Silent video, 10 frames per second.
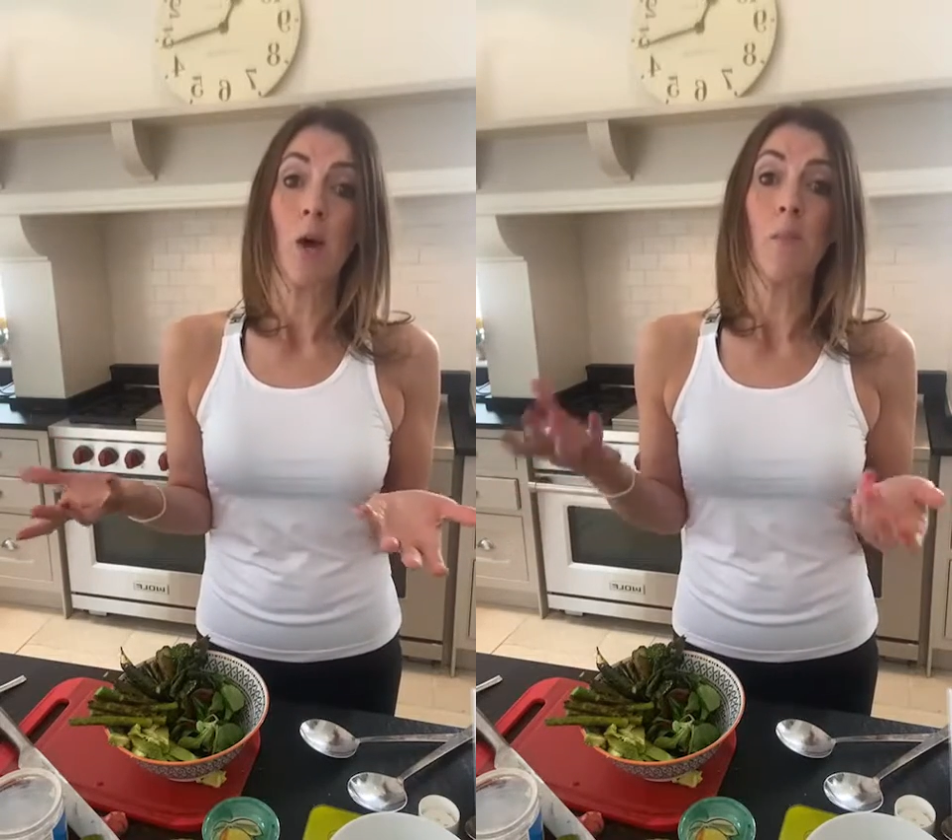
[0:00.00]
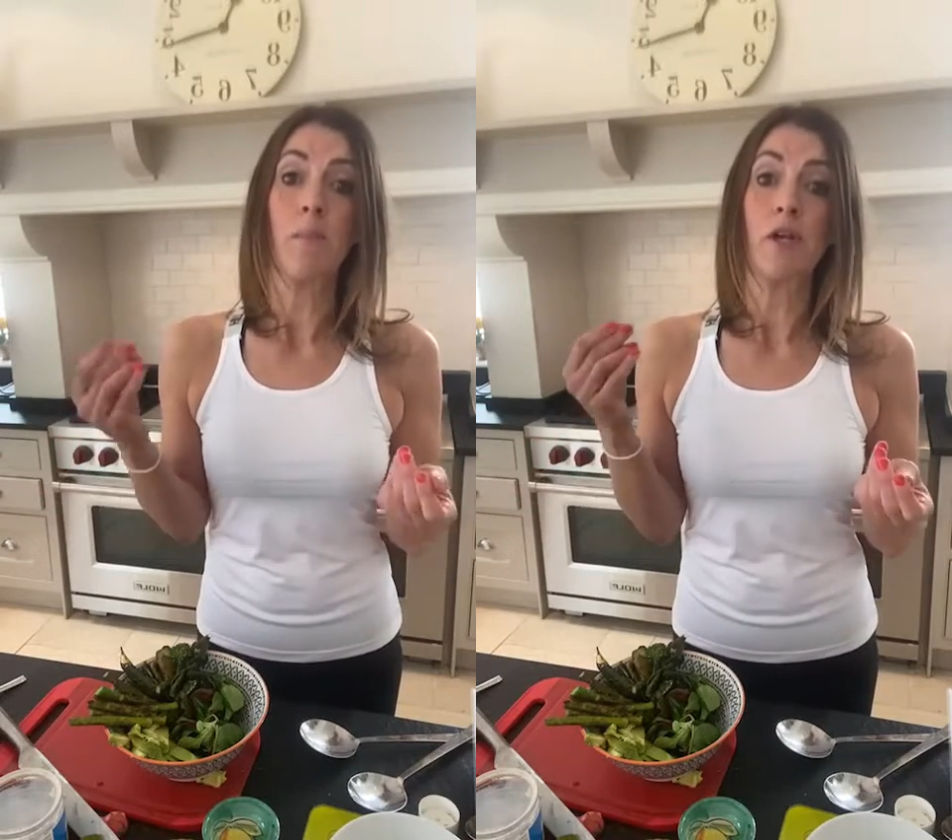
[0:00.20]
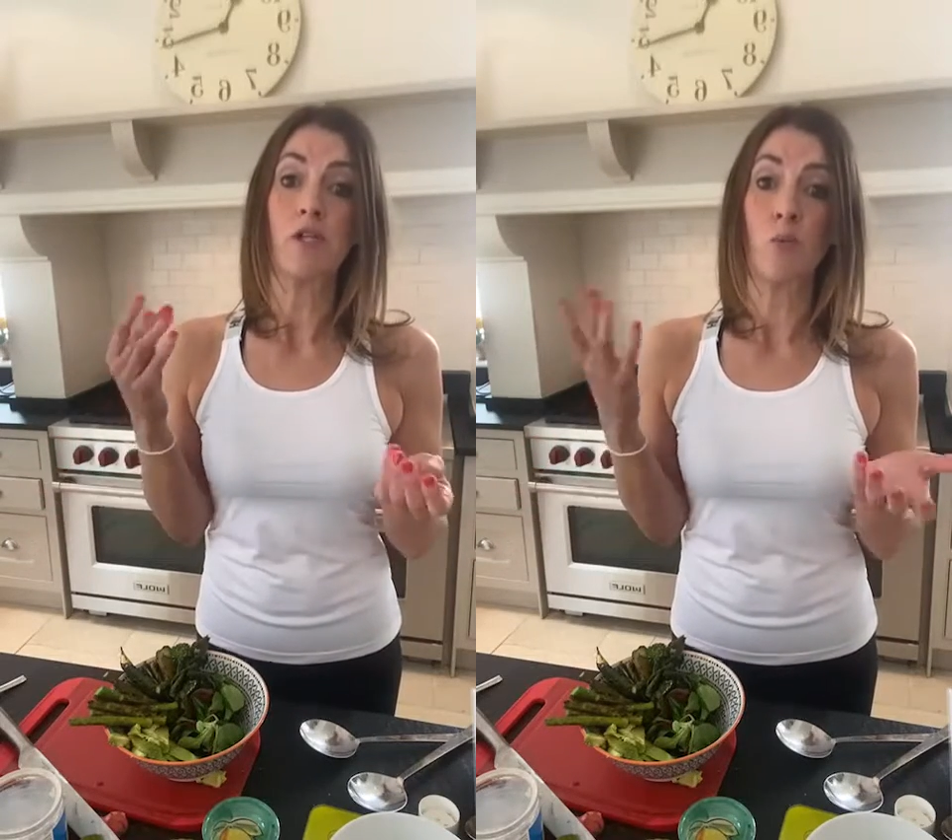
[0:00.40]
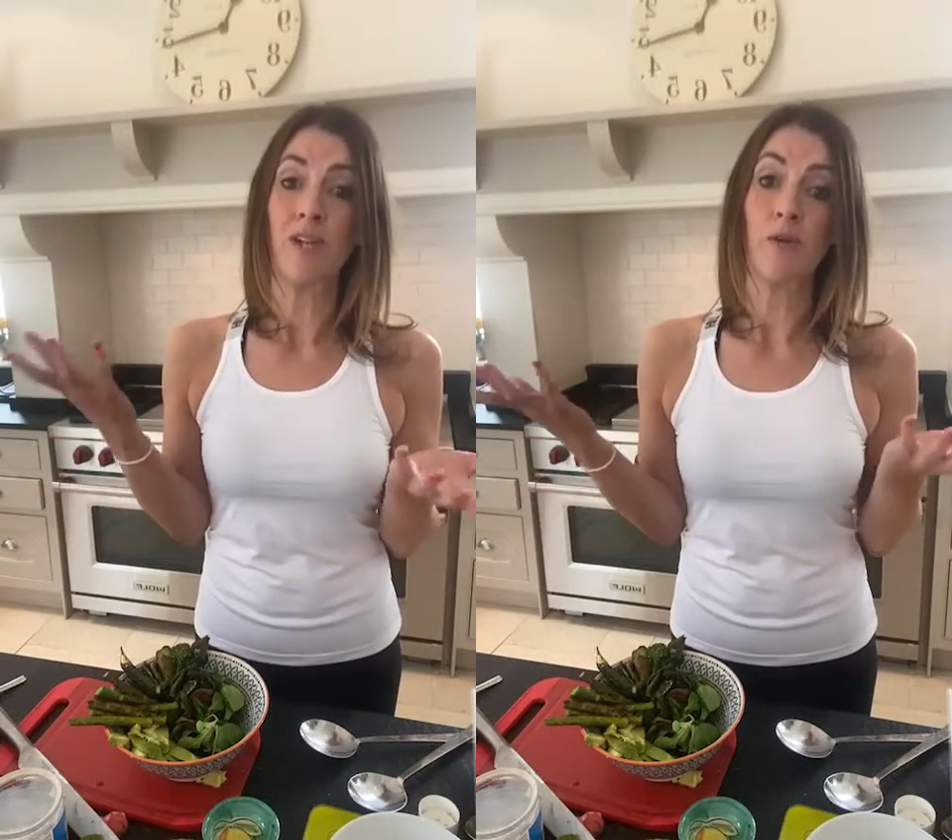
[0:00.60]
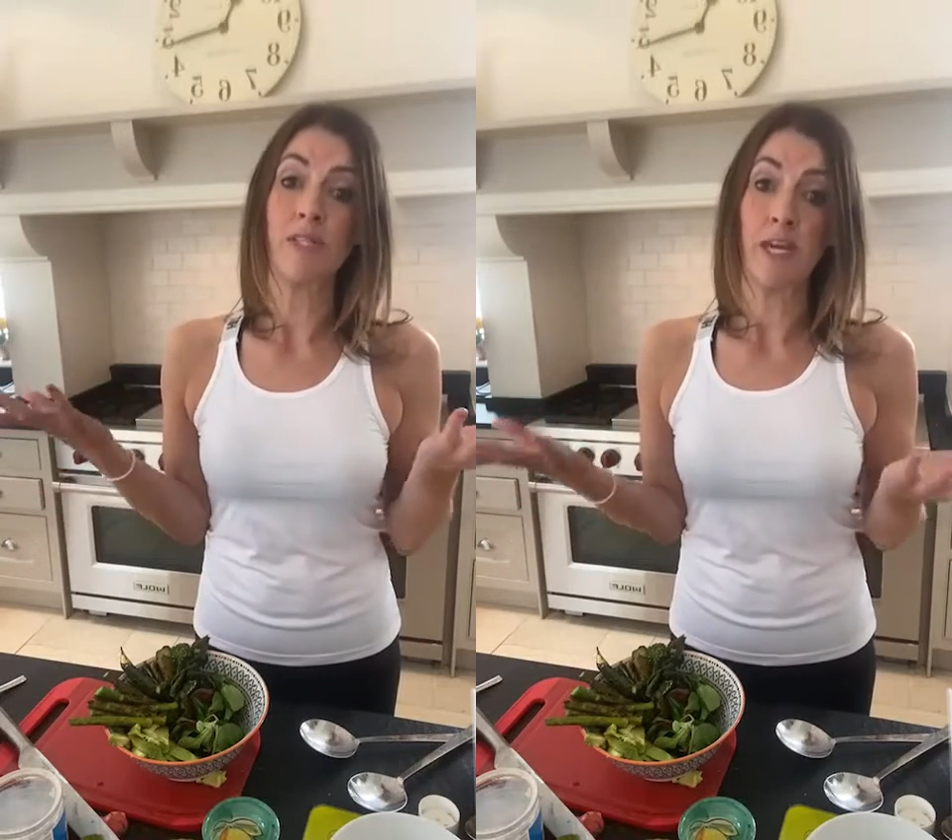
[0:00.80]
but because we
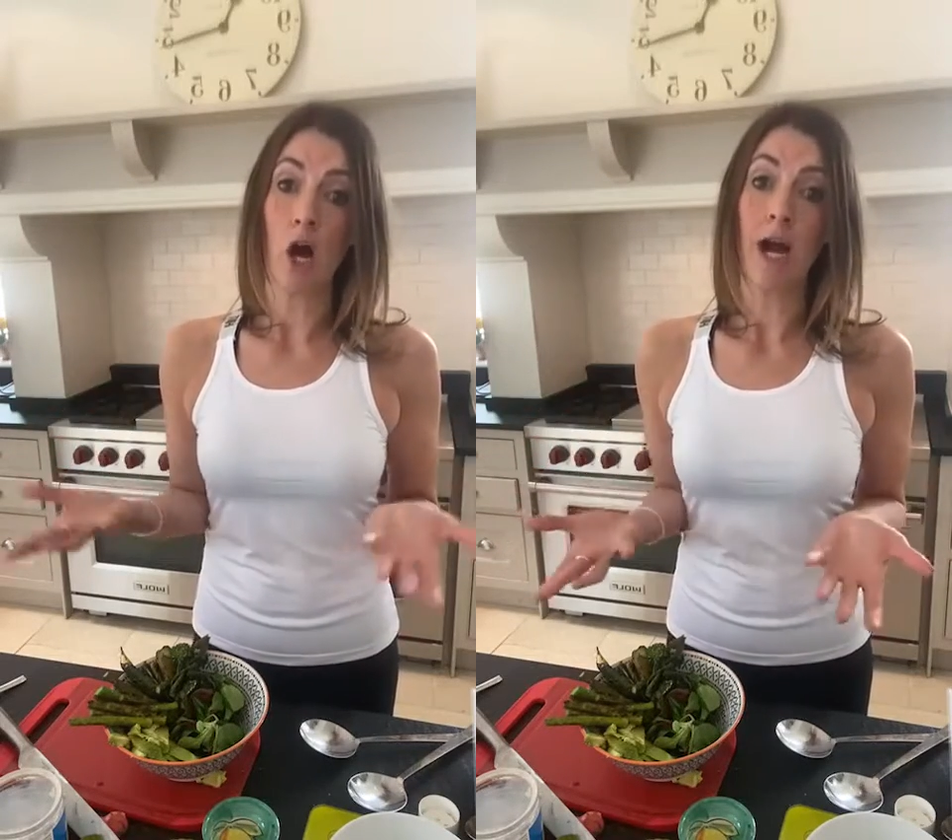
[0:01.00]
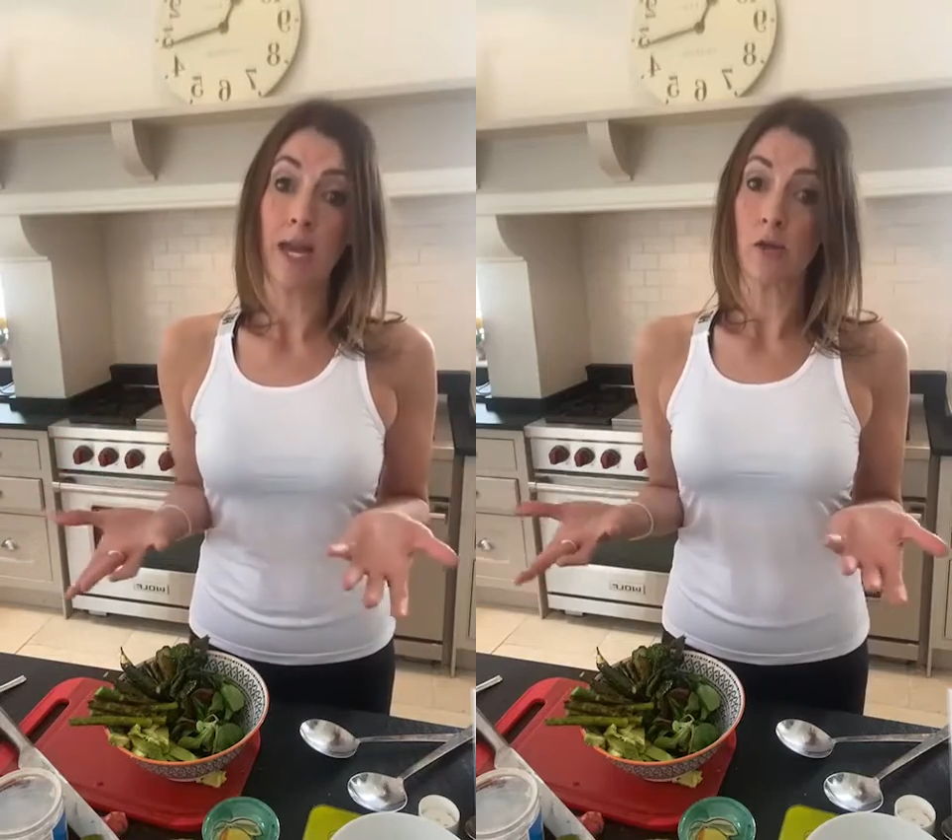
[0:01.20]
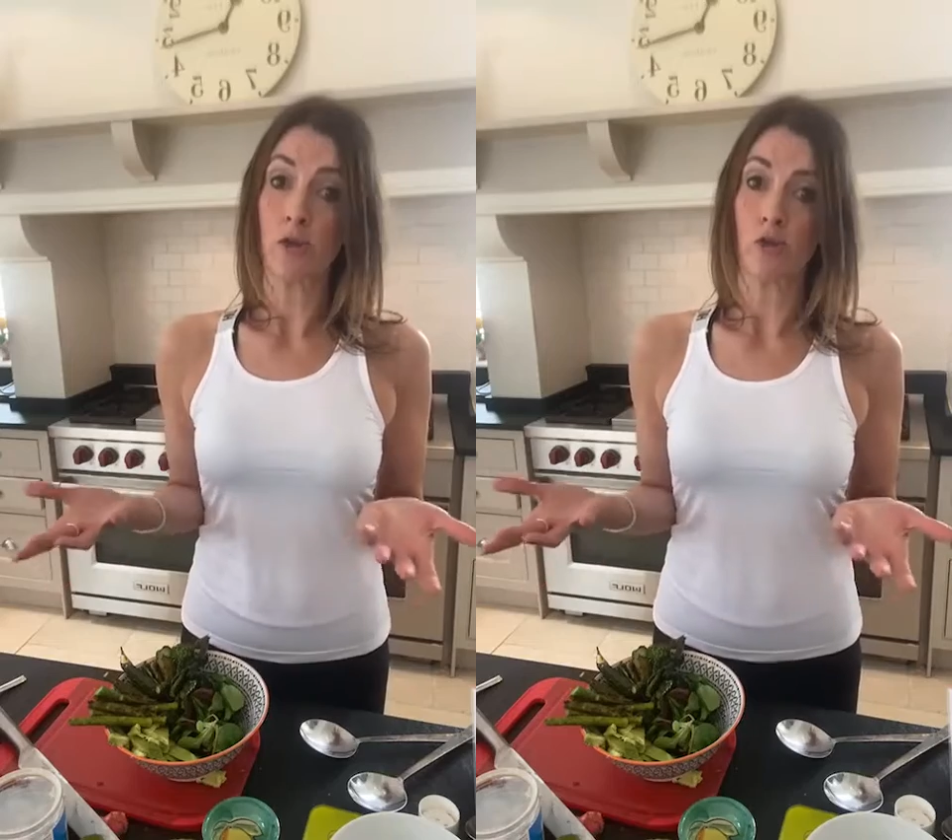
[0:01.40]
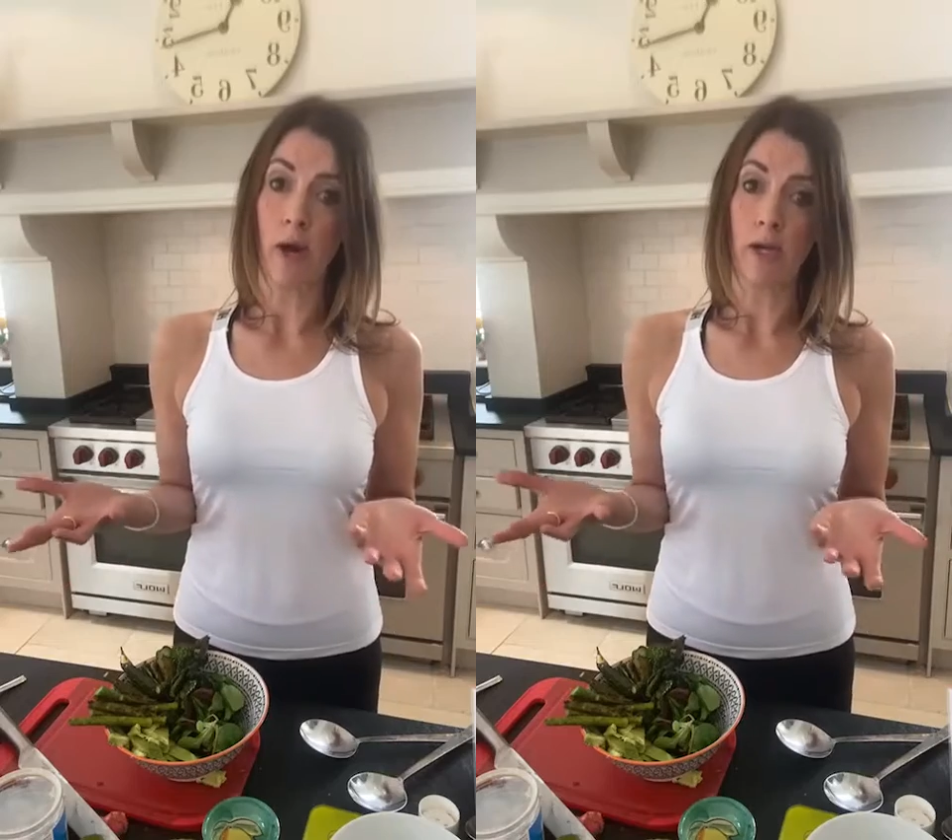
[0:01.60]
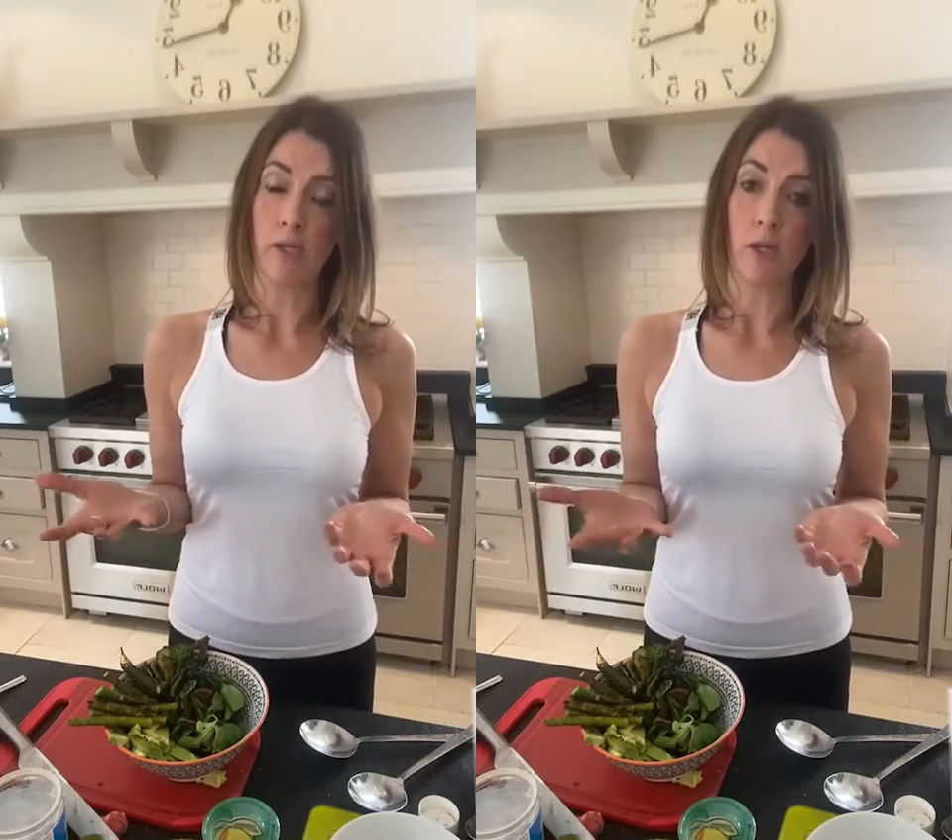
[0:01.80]
lose it in our heel strike.